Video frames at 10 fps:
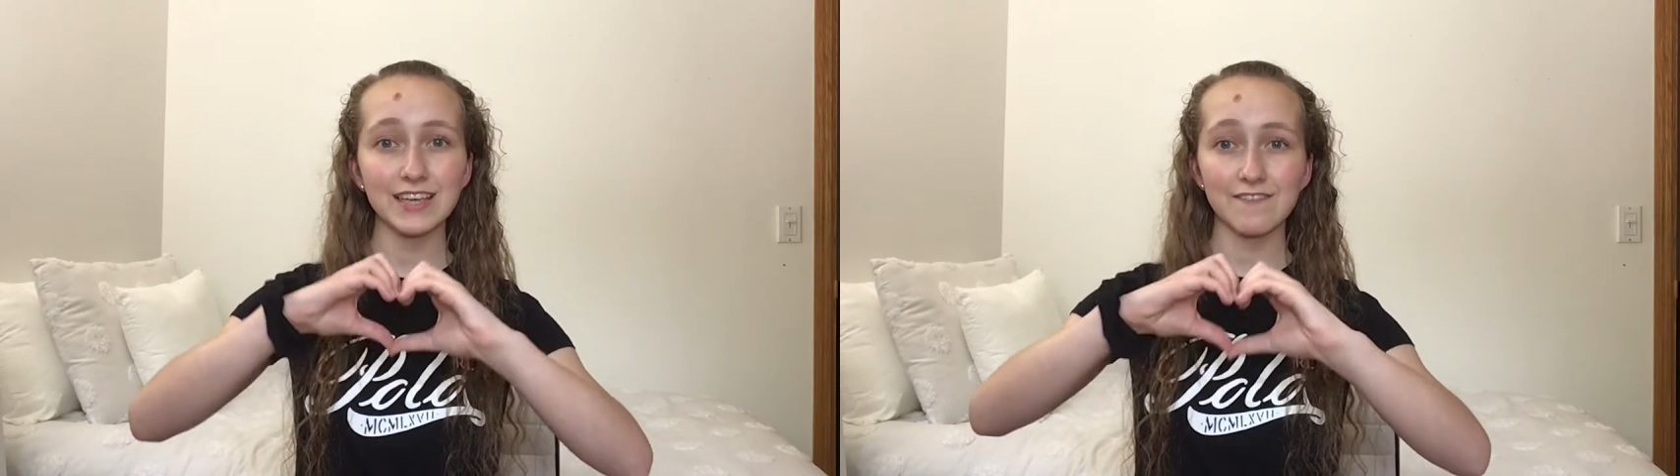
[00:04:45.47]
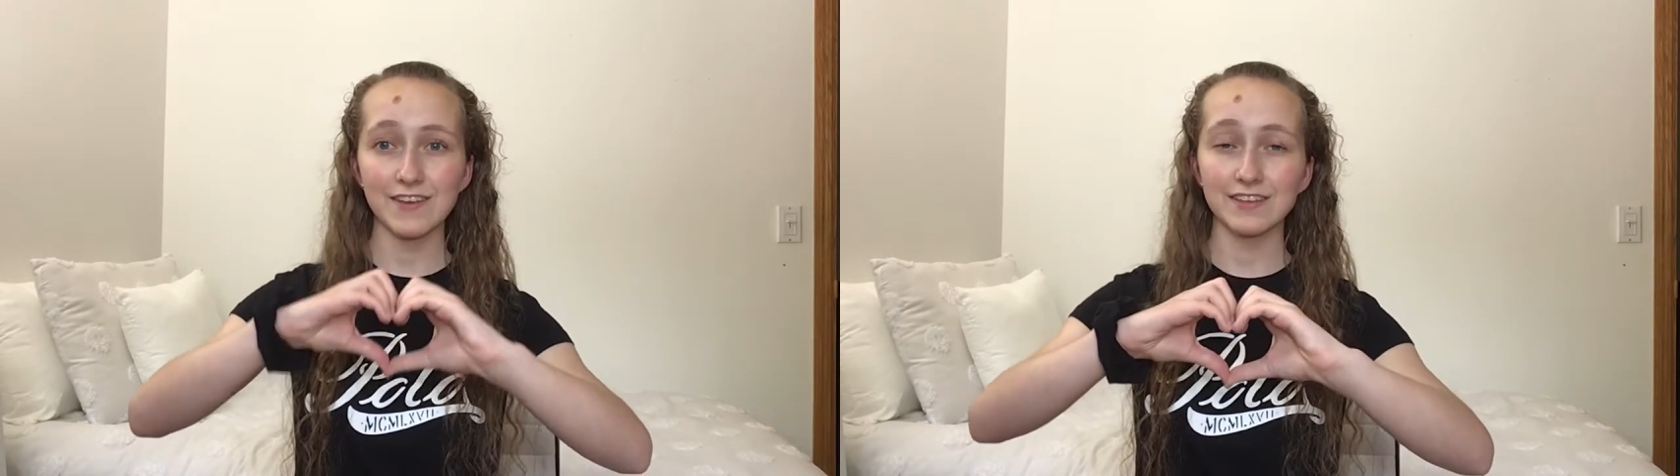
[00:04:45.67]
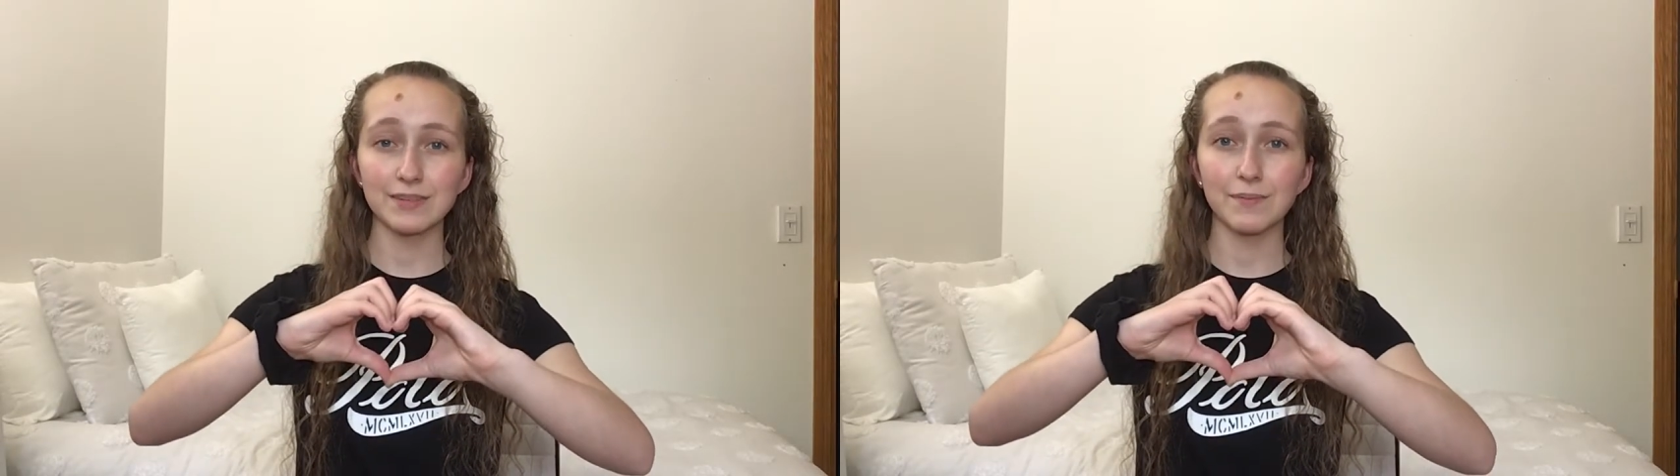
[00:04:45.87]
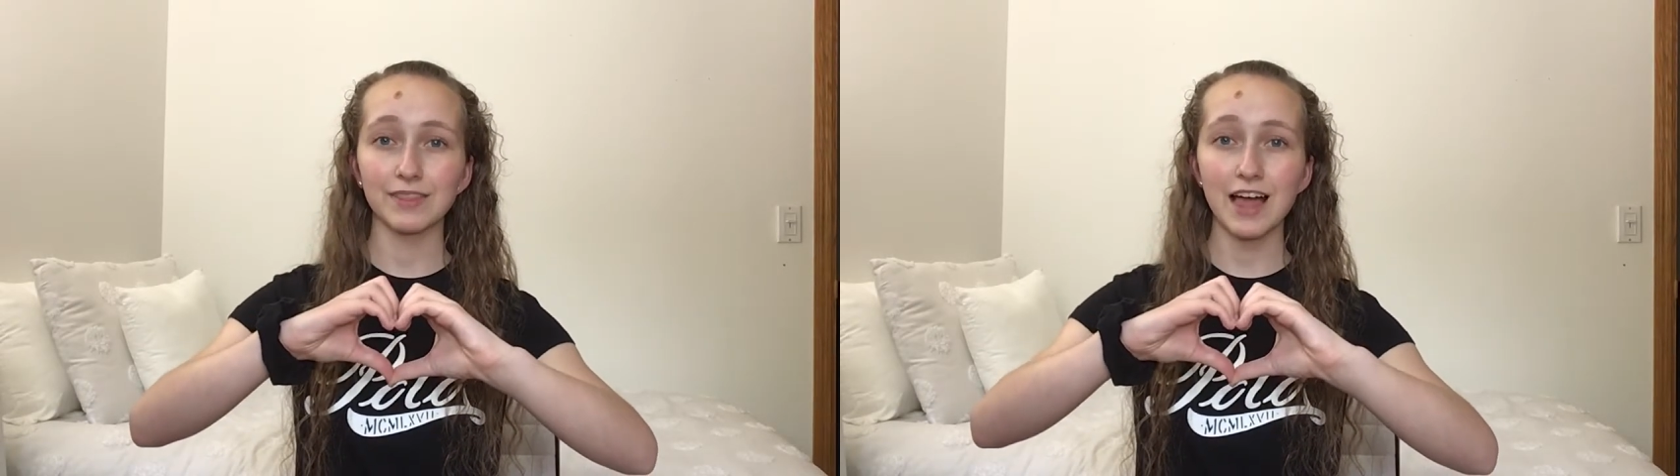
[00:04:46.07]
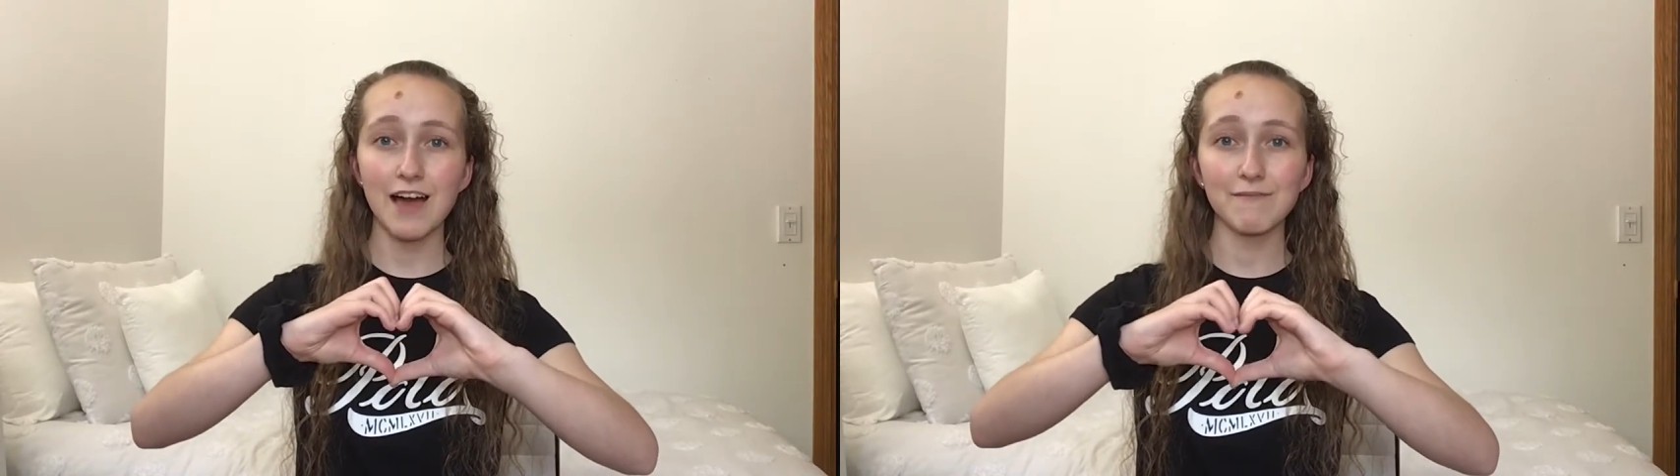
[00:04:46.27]
give it some
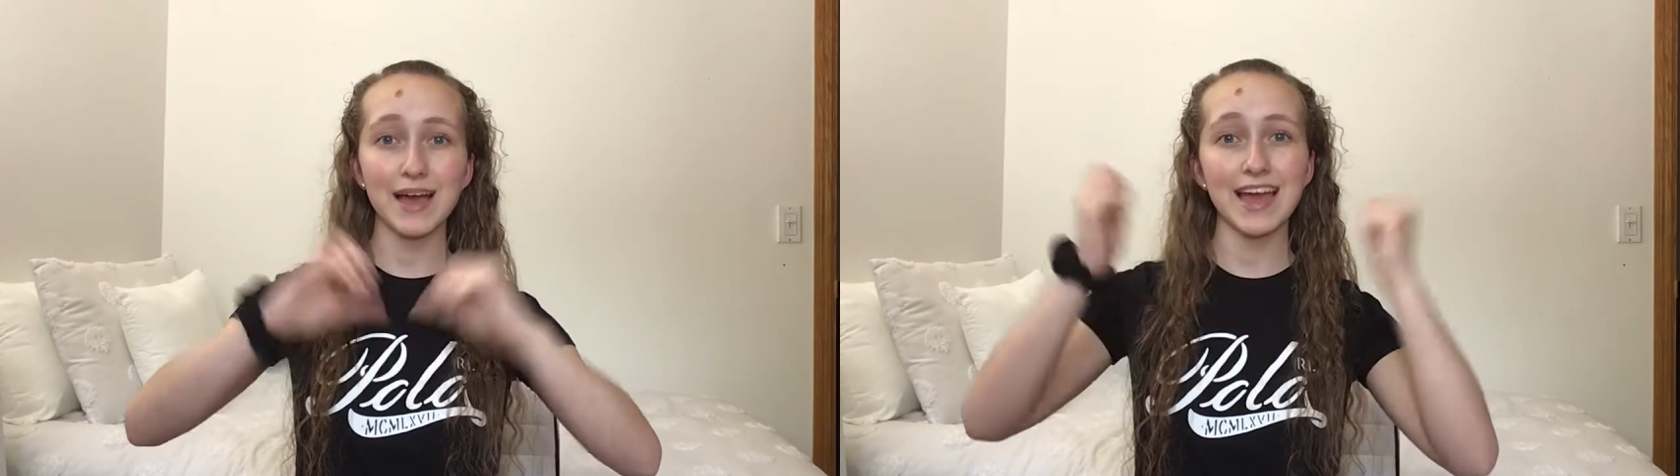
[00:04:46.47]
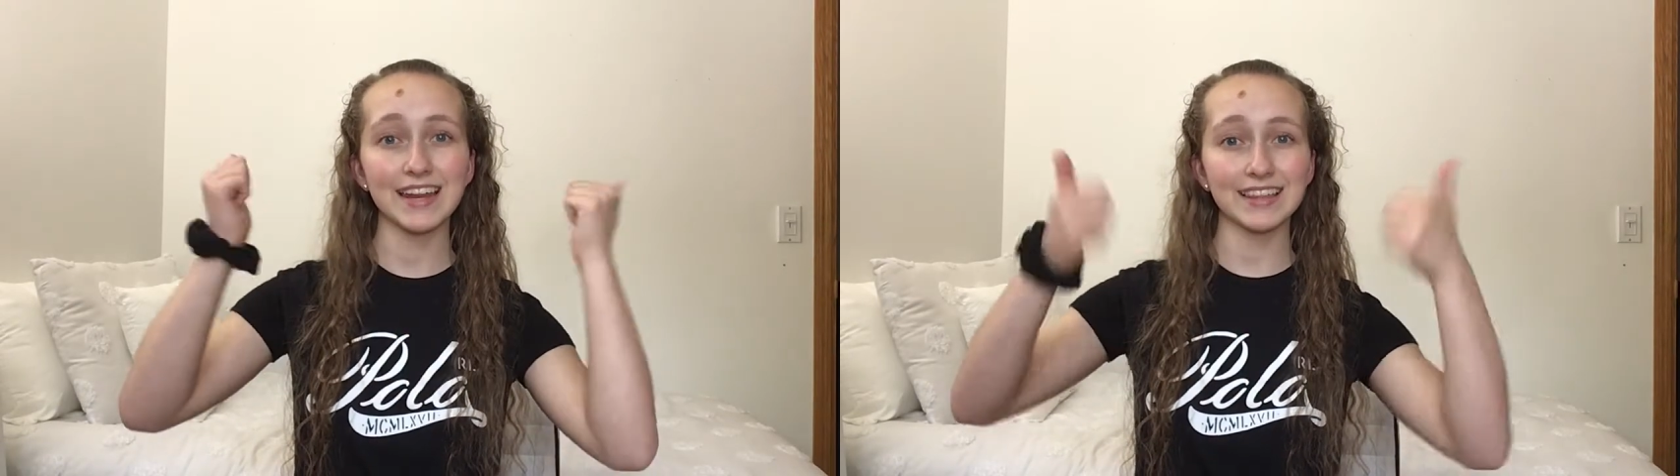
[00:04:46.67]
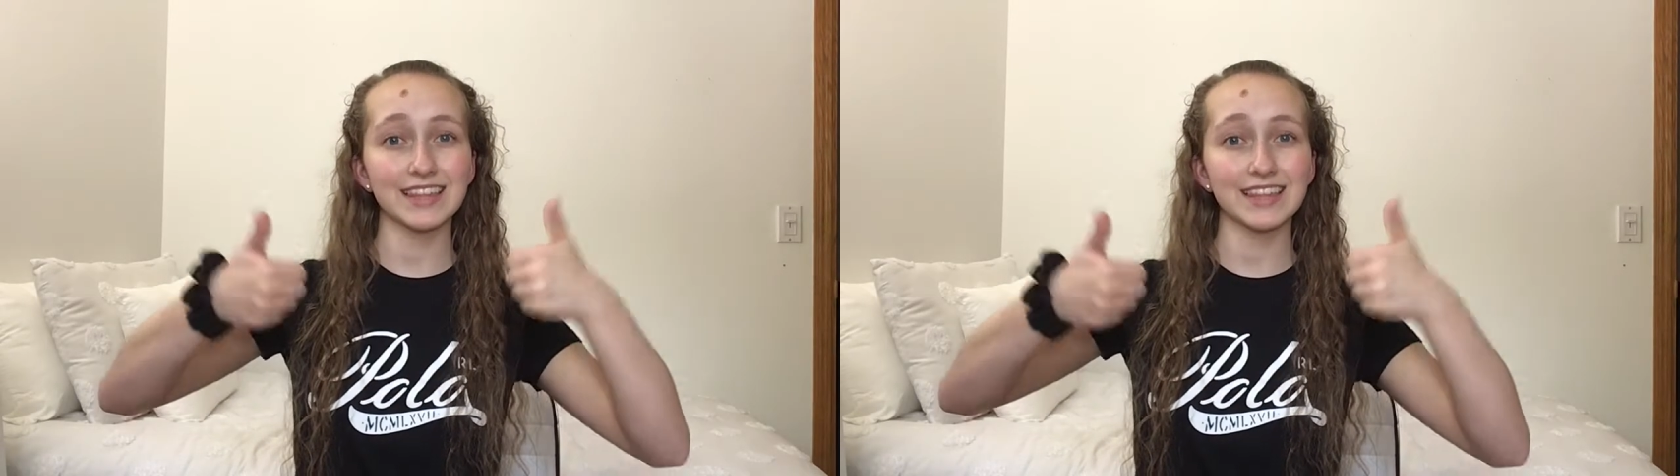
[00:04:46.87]
love by hitting